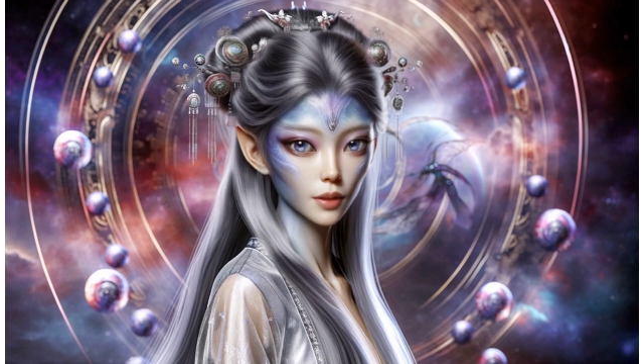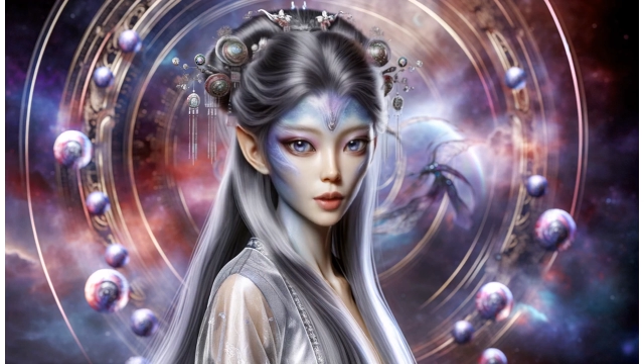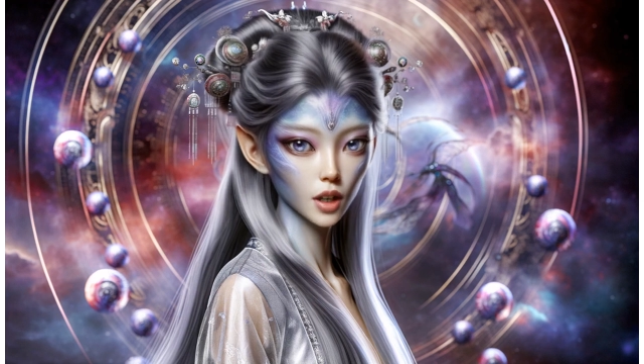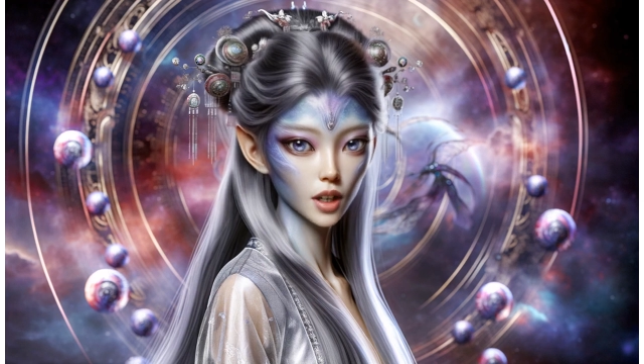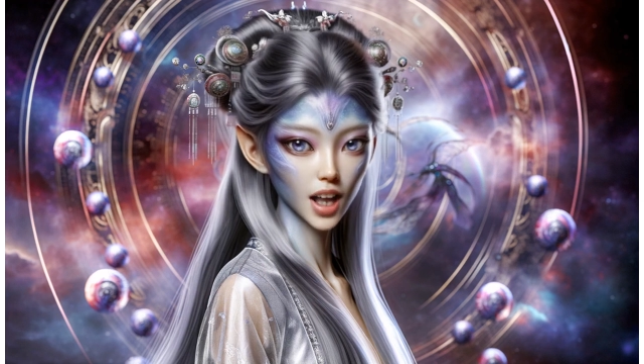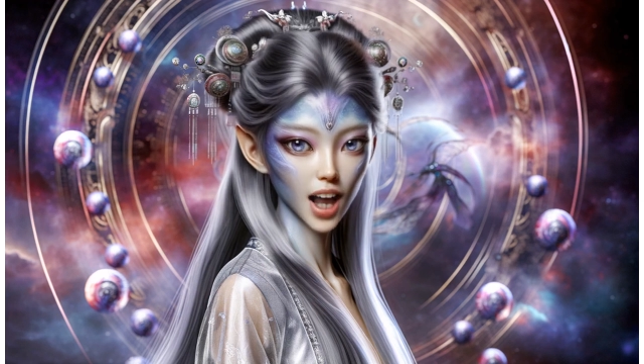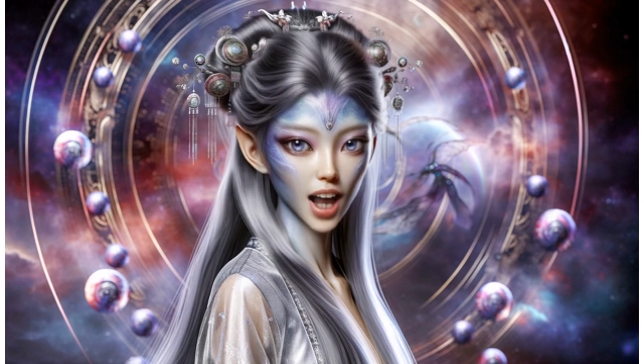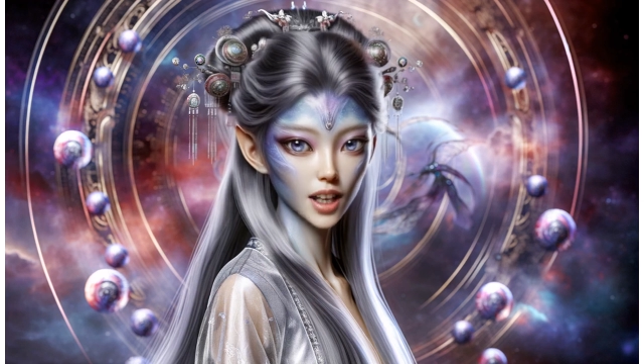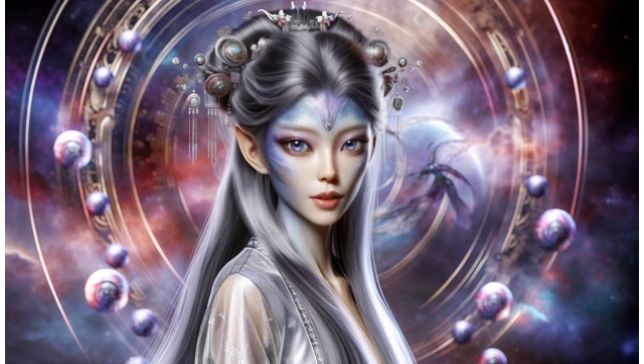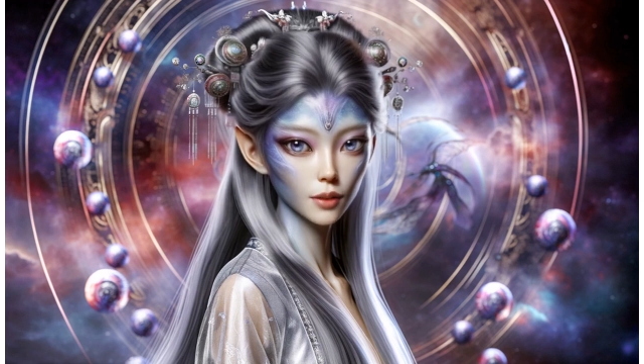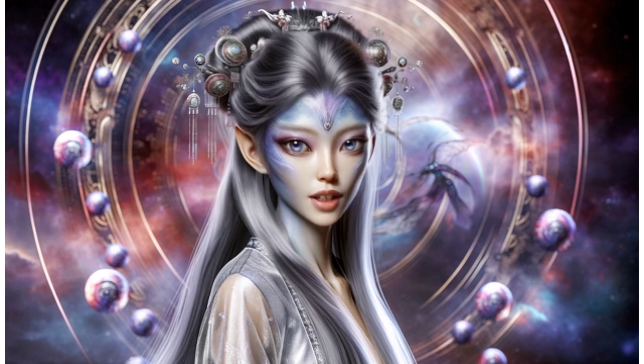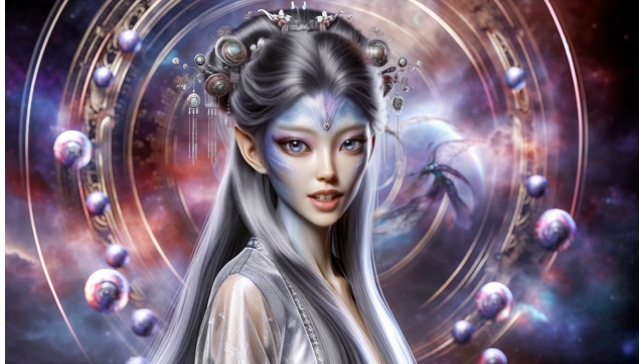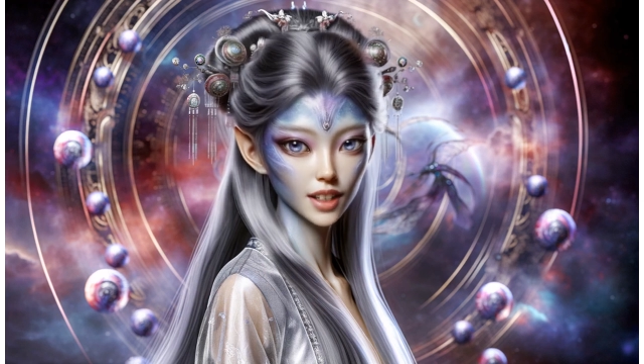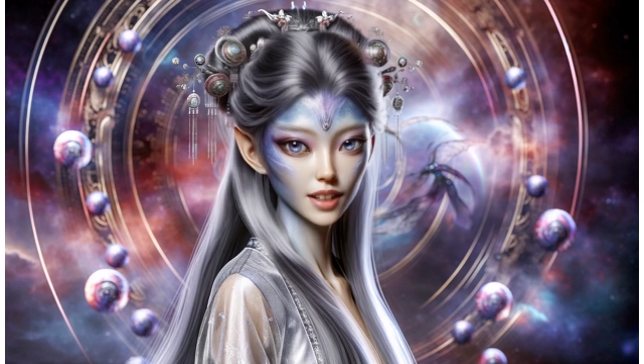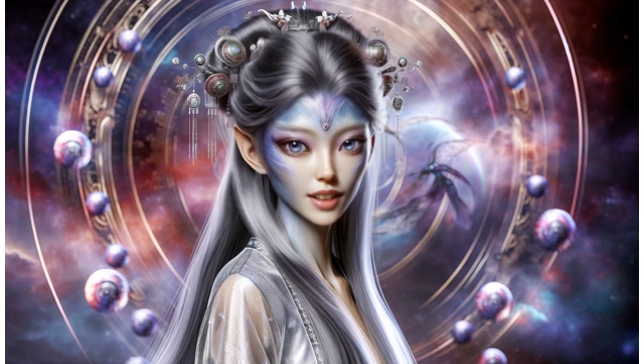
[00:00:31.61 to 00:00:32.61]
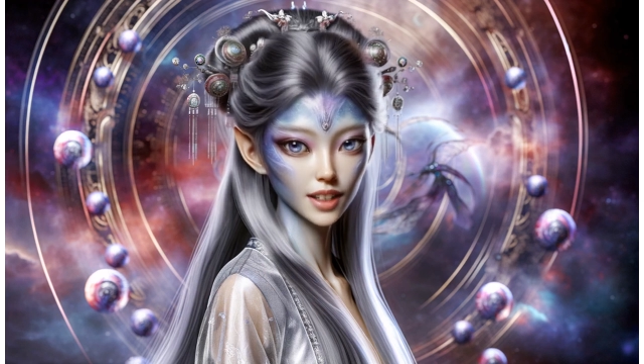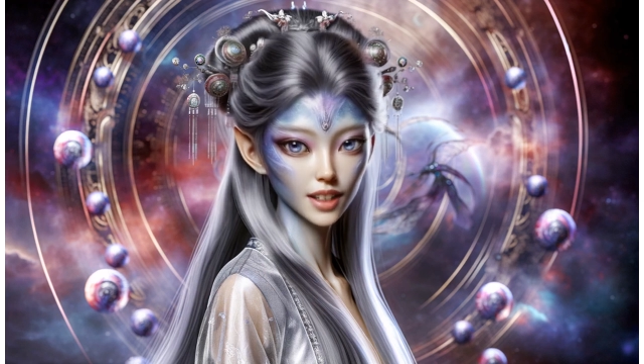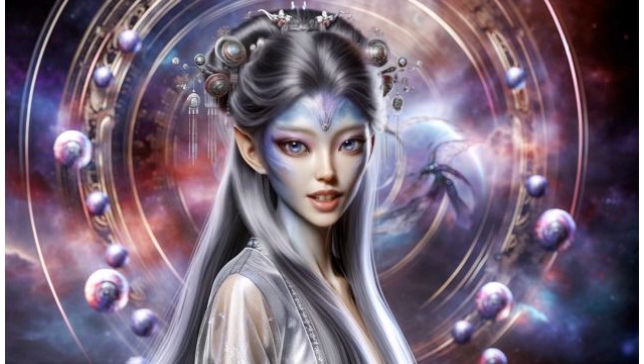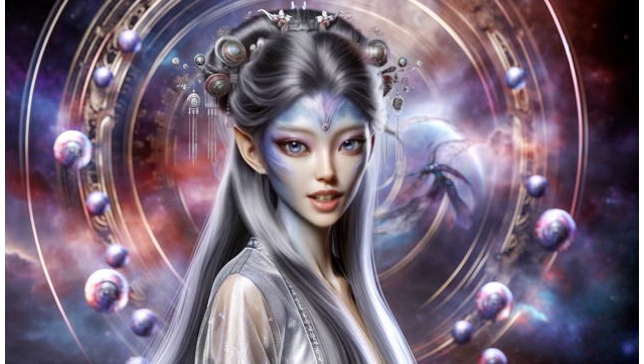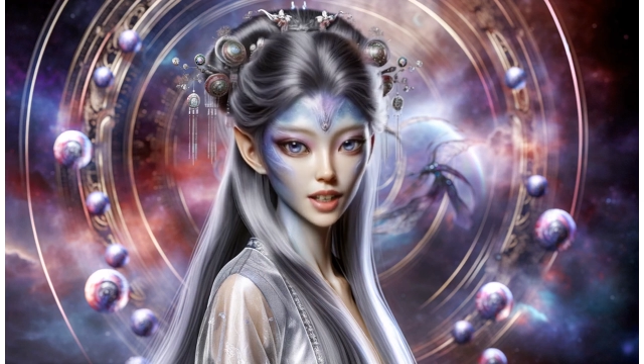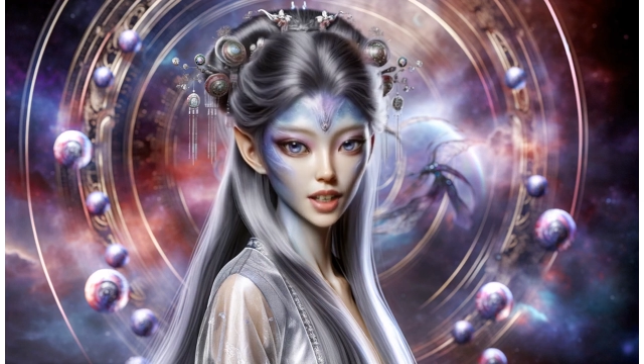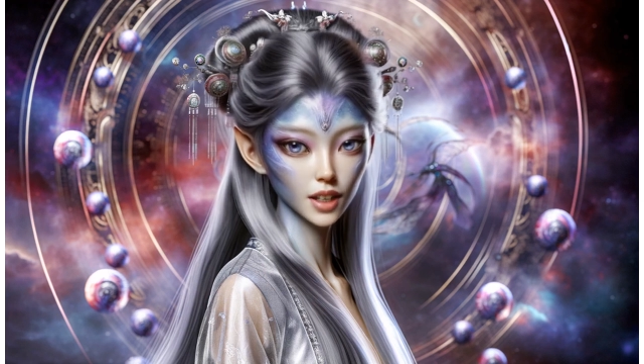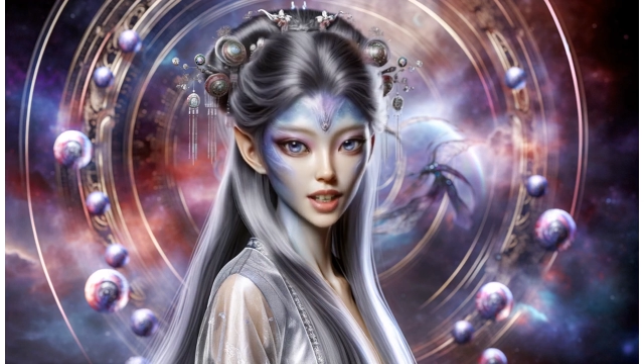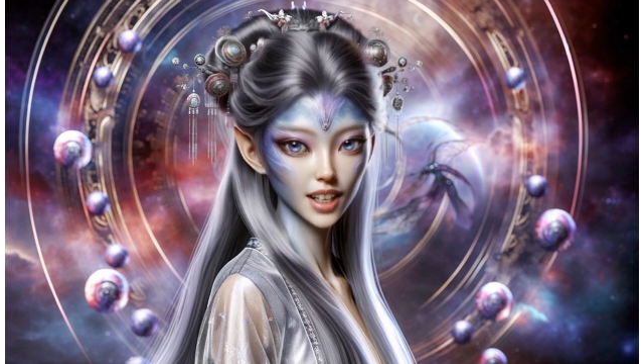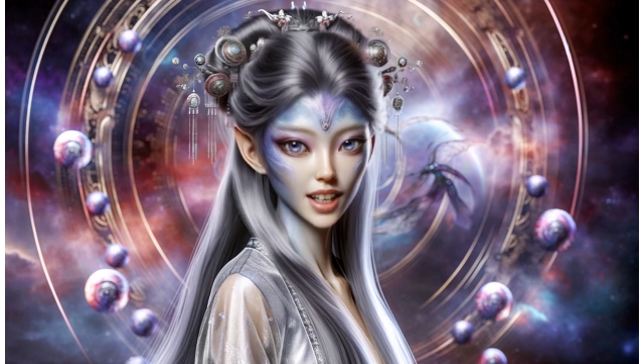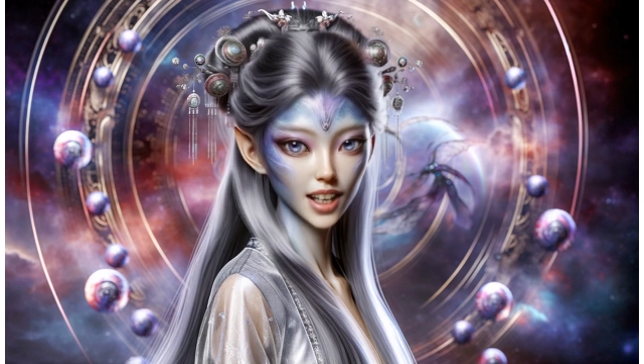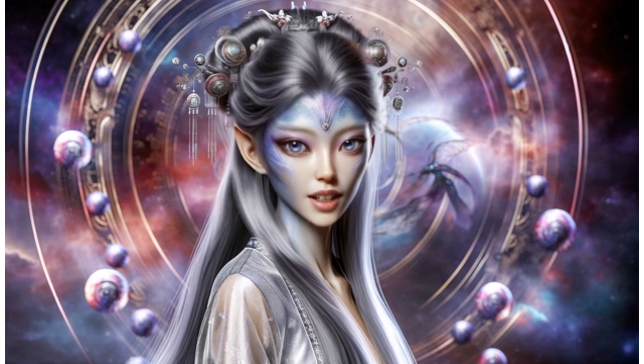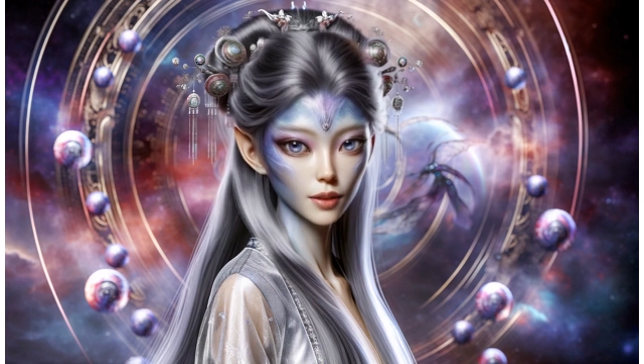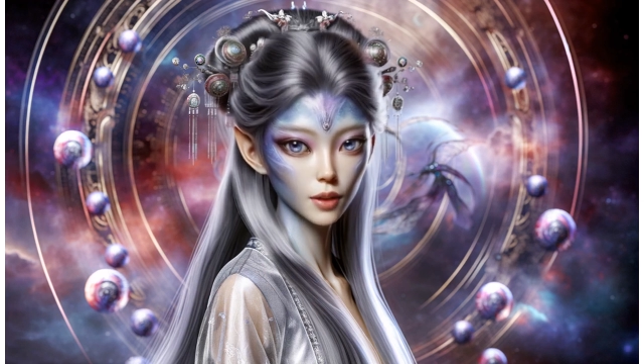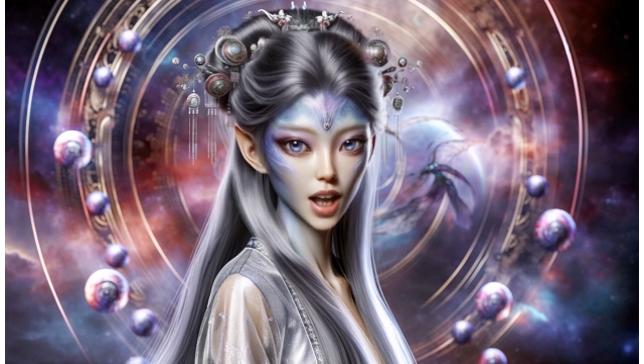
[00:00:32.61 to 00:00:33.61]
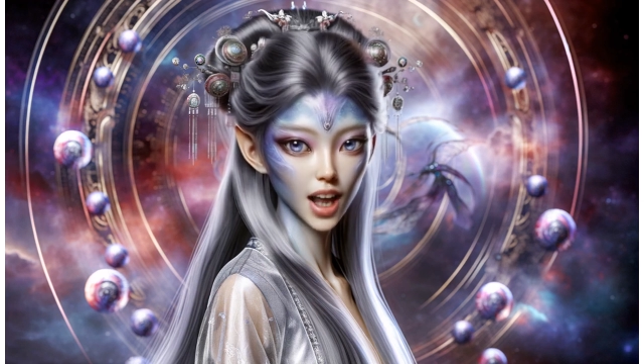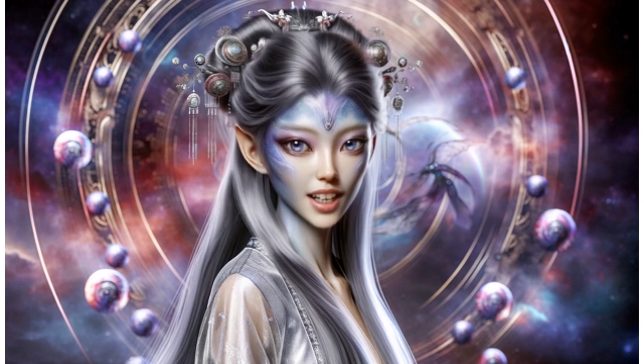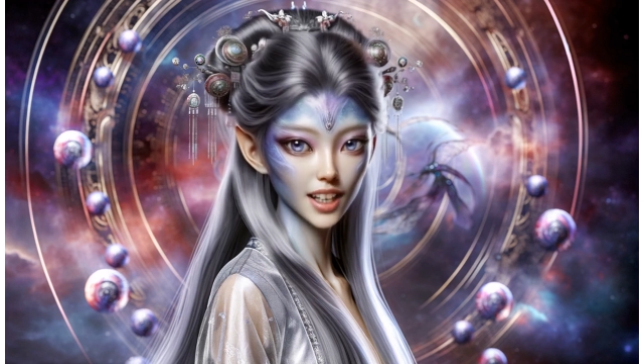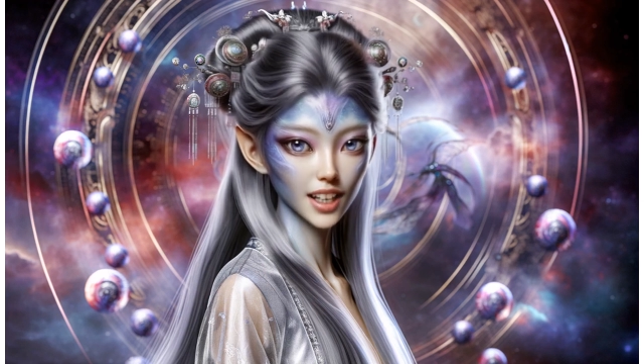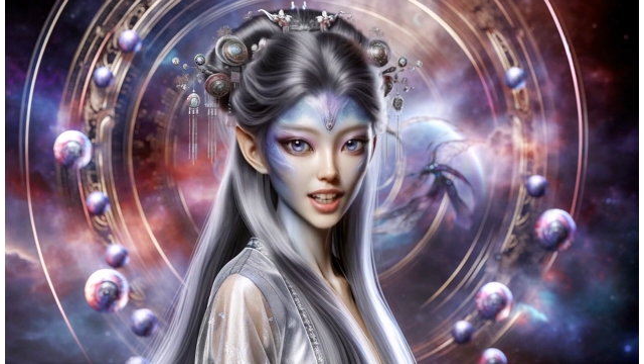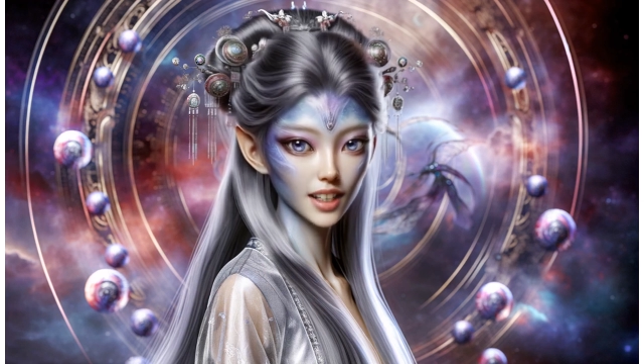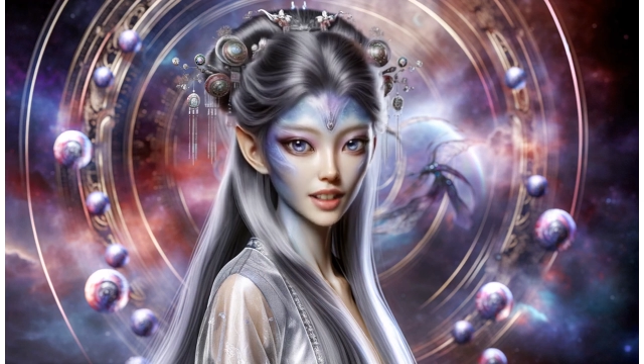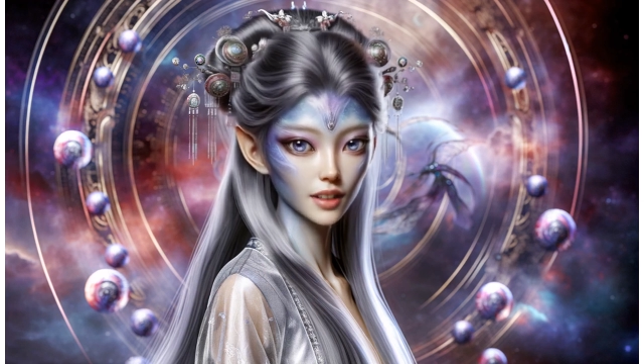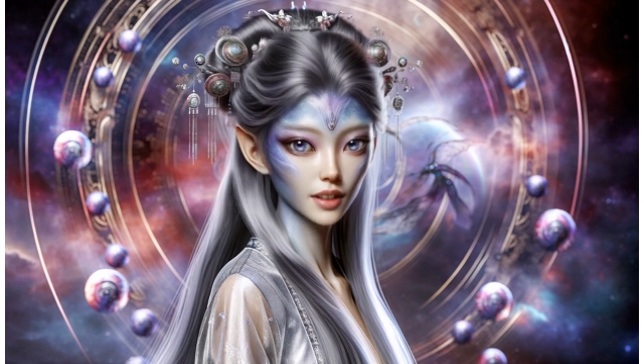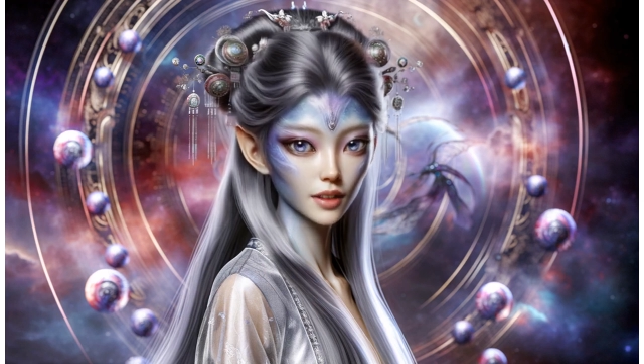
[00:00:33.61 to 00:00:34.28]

perhaps using a blanket